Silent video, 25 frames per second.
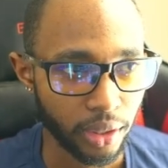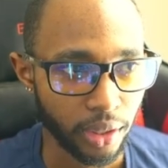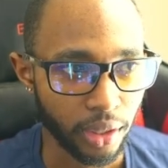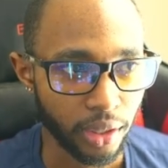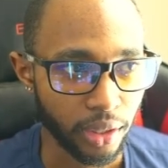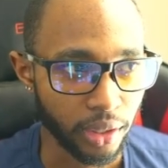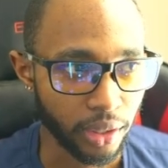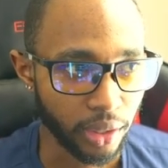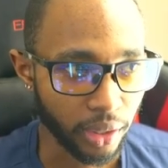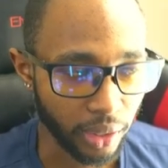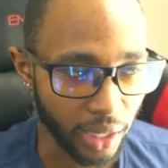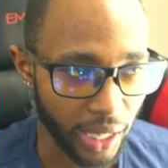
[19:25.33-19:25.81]

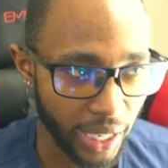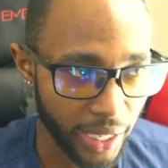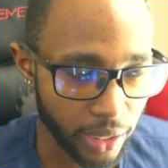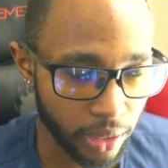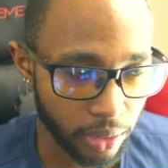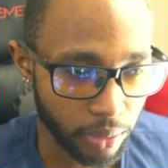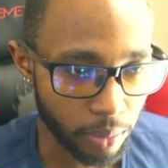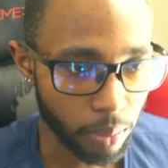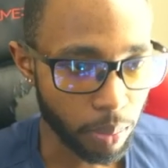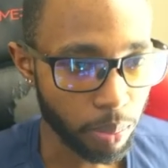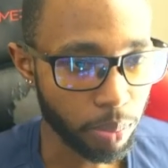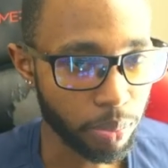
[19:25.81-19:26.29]
Light
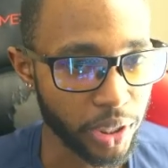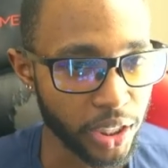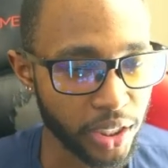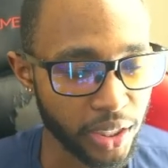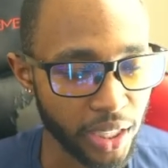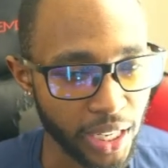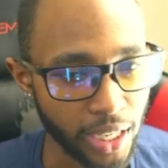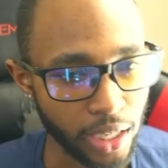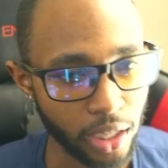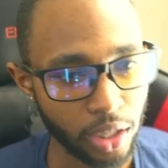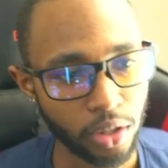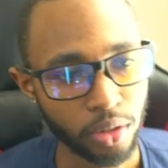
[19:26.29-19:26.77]
beat
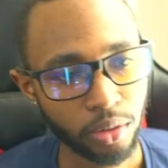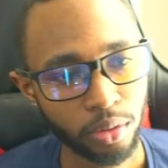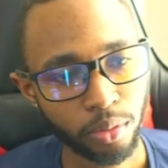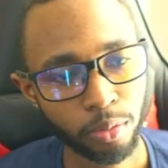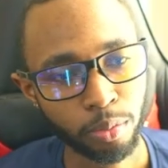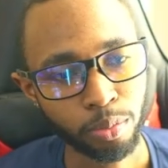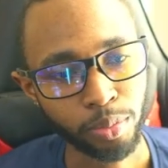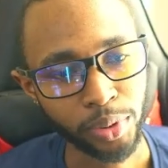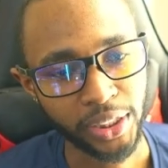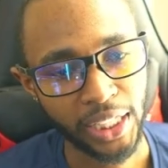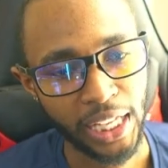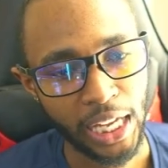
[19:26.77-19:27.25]
L,
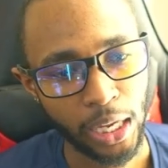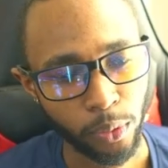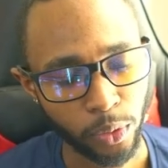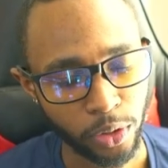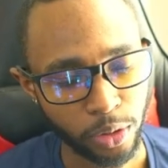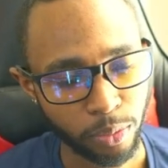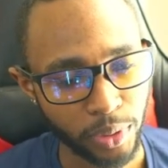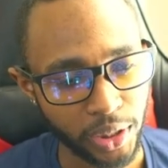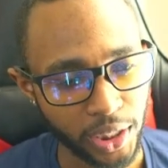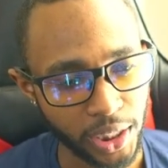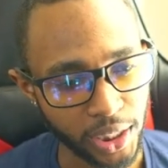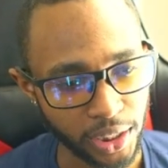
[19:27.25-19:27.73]
but that was
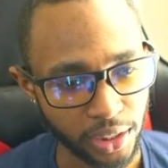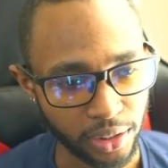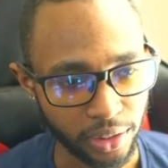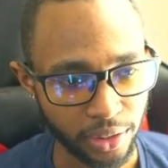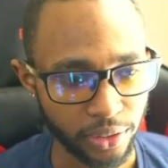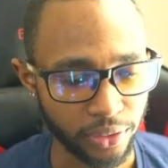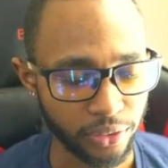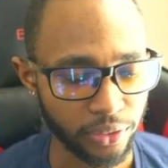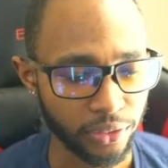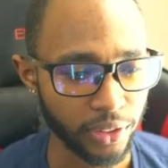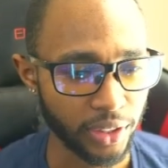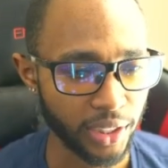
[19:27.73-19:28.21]
because
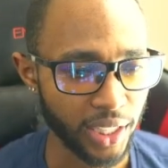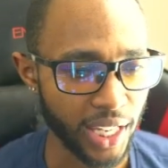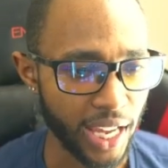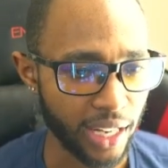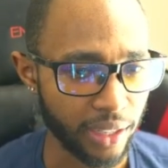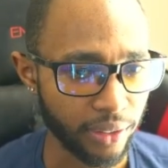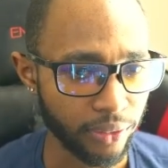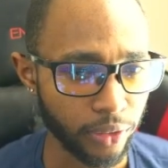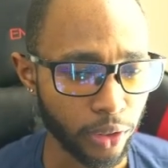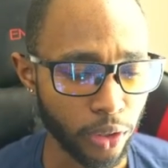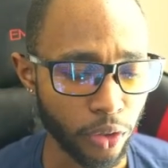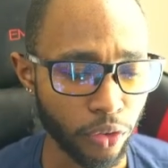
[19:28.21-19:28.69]
of a lot
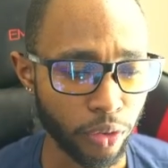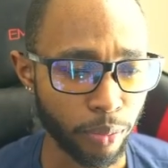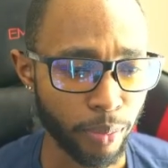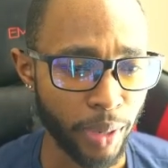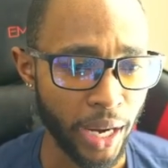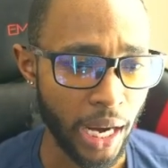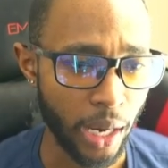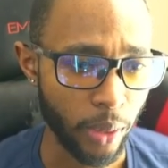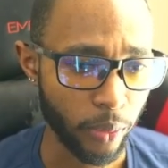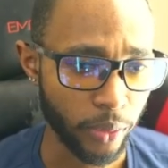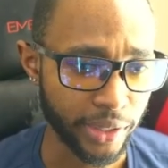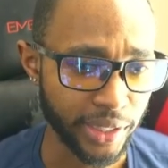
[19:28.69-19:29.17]
of
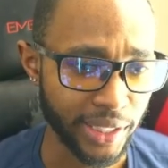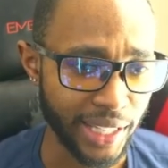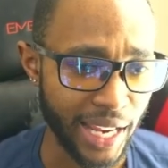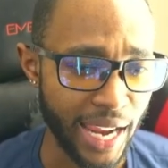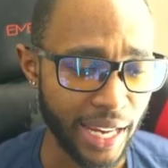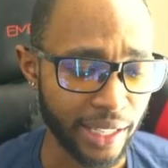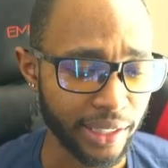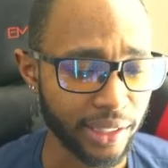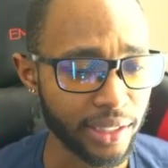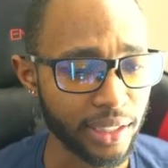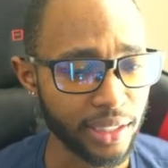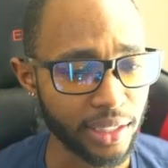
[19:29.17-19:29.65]
overpowered
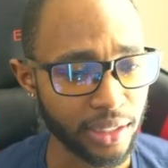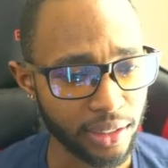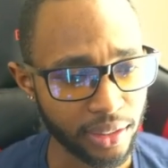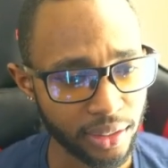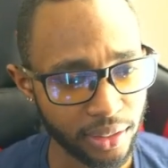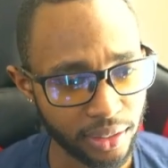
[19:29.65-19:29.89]
tactics,